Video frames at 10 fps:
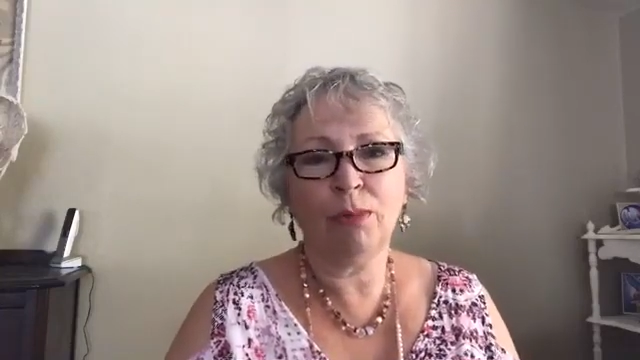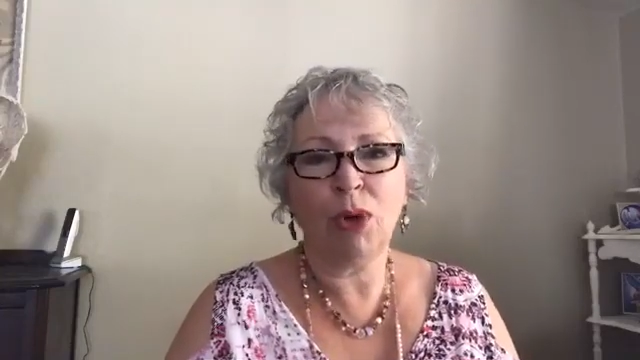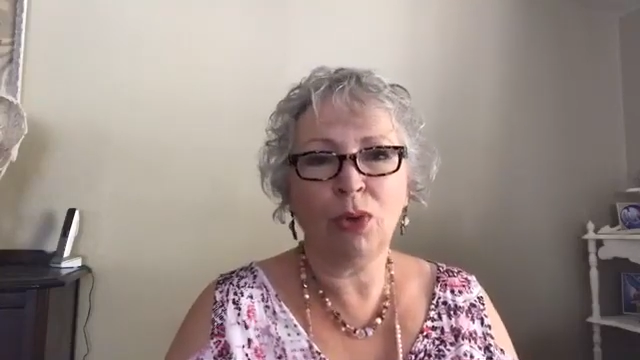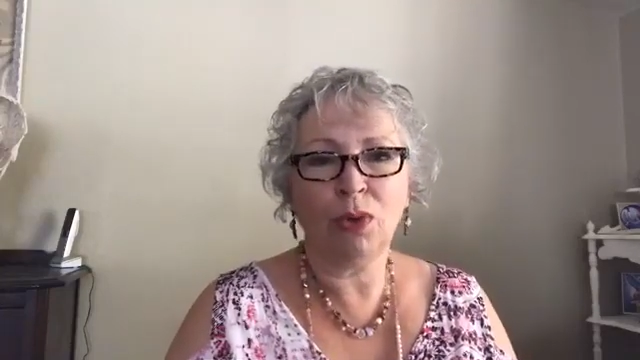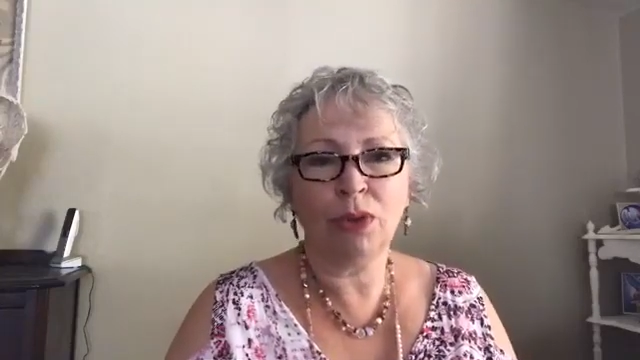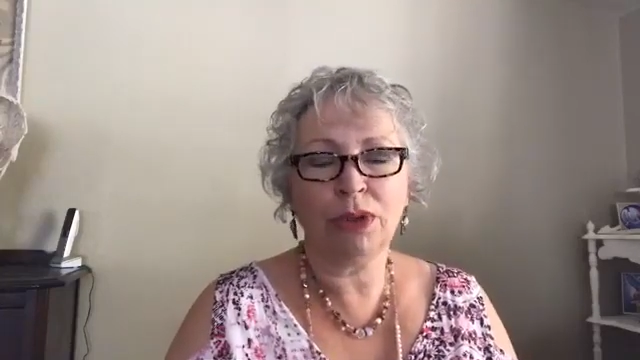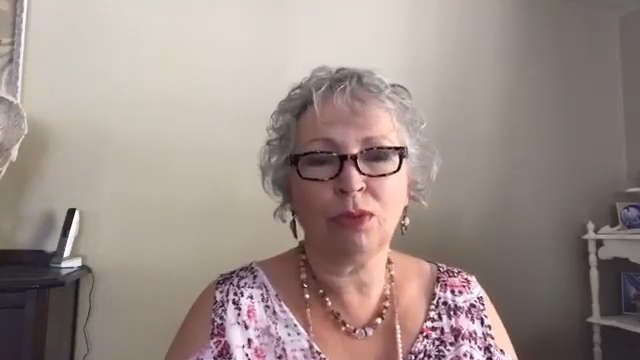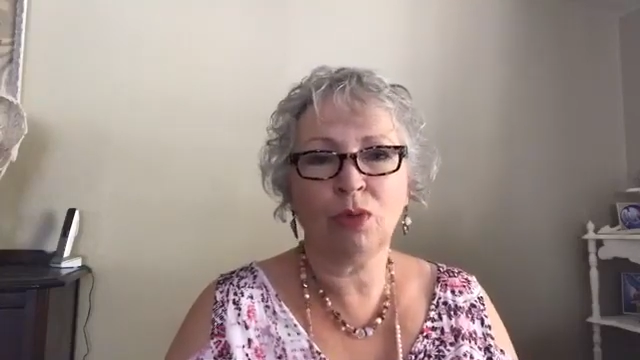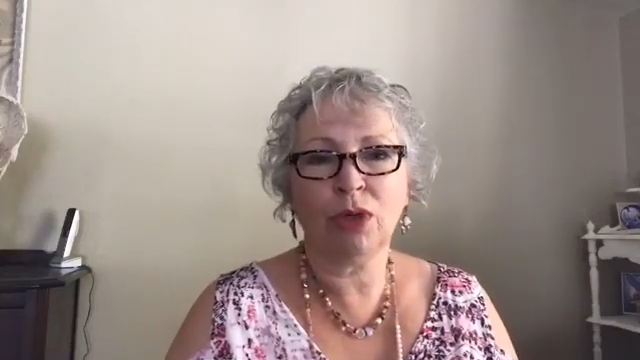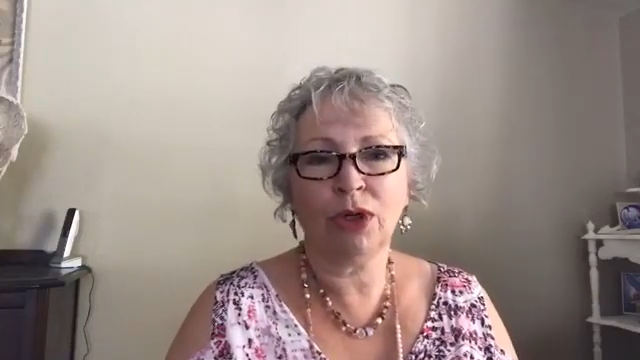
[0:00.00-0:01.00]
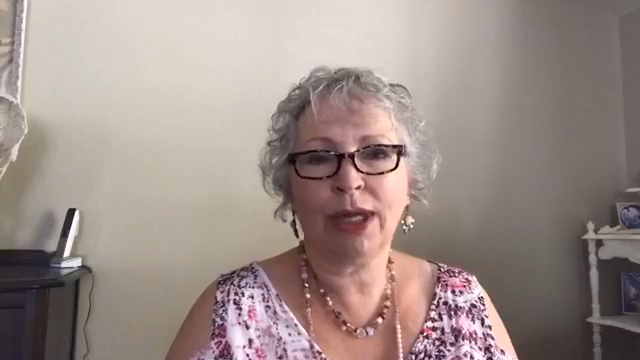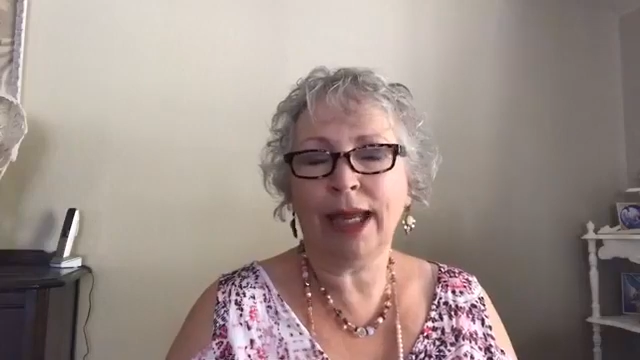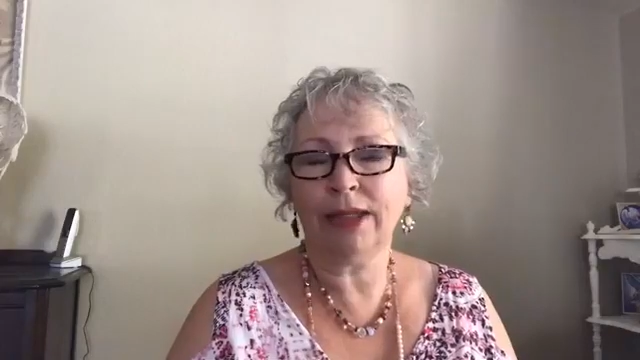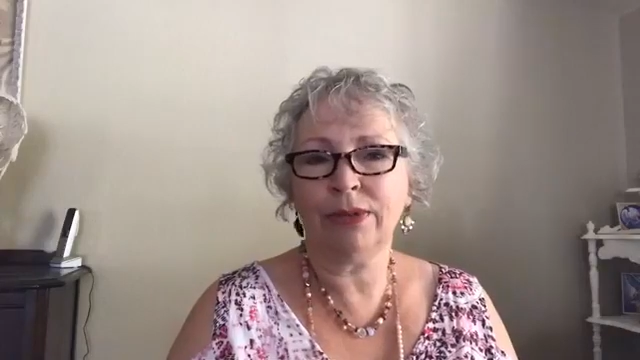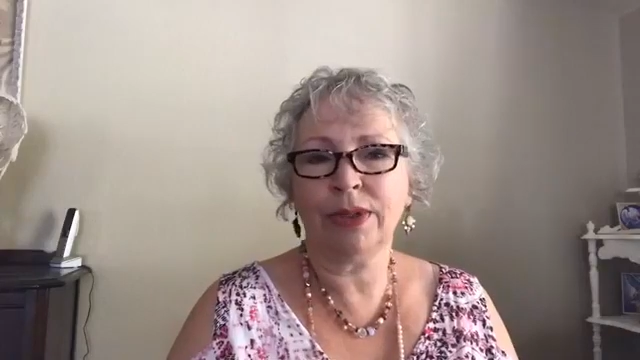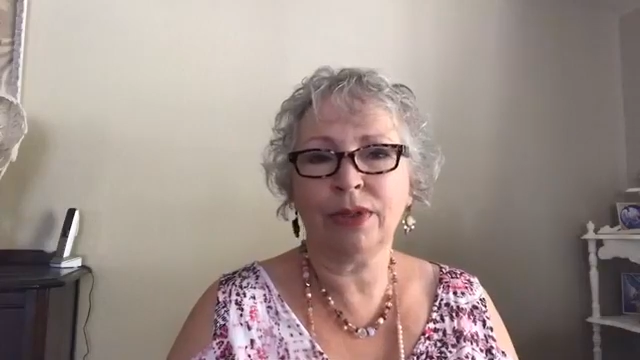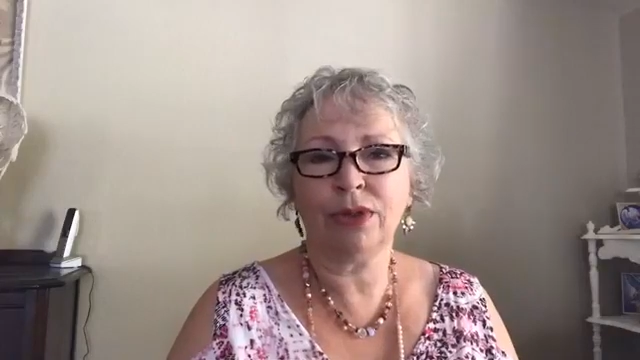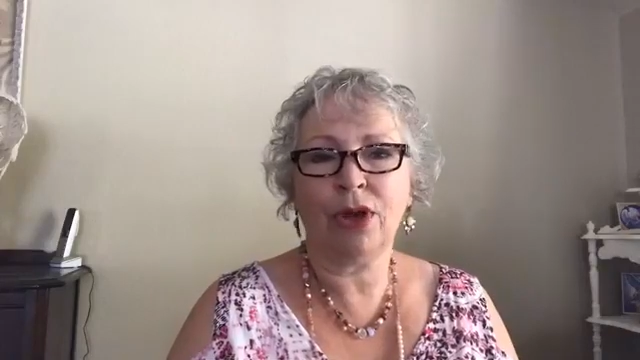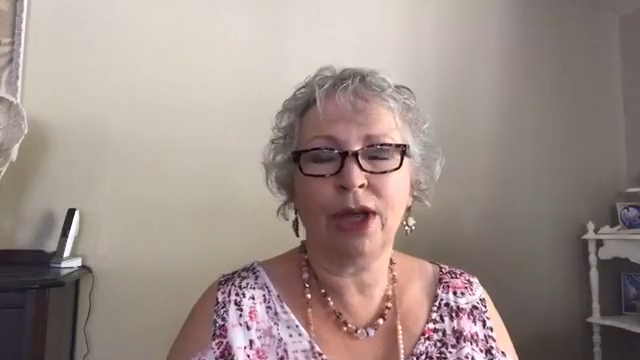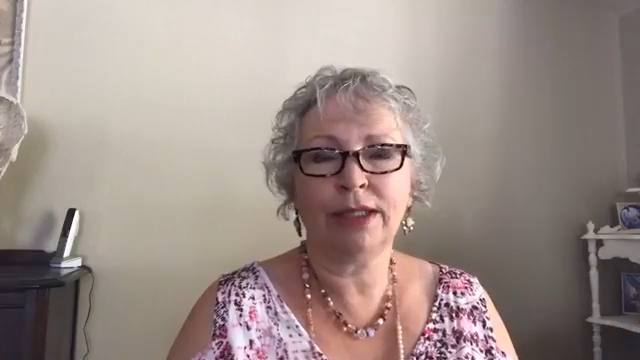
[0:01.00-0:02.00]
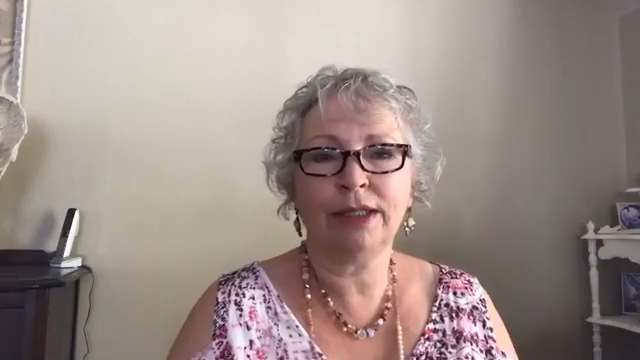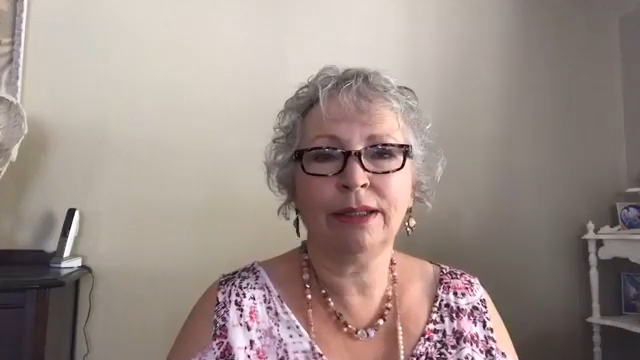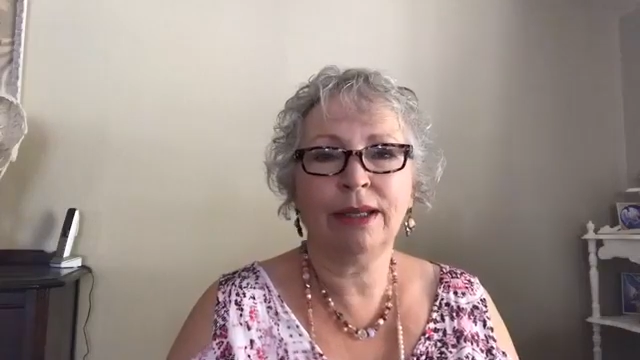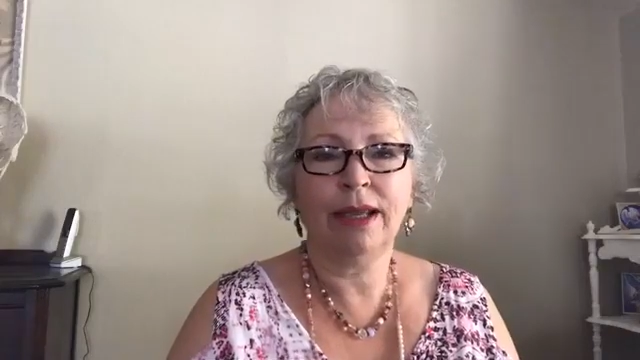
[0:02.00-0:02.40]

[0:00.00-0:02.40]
moles were cancerous or not.